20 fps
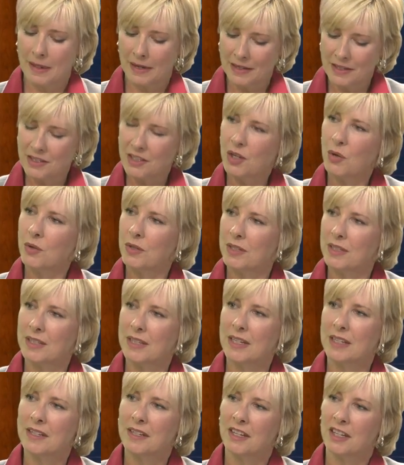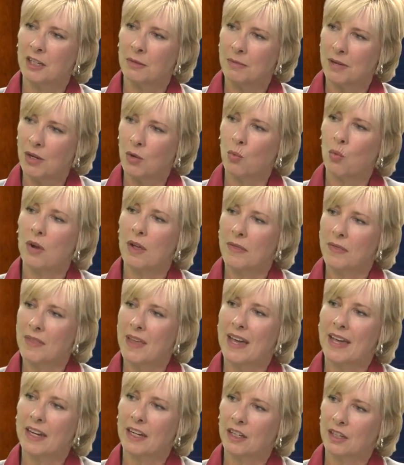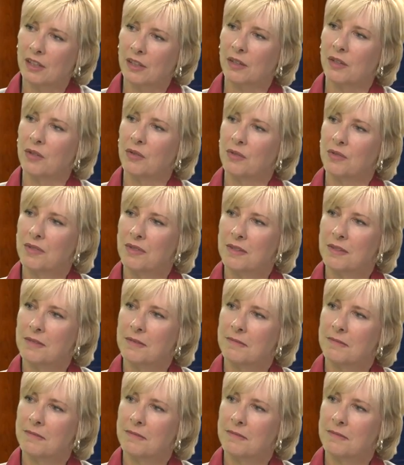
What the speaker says: Let's go into detail about what that includes.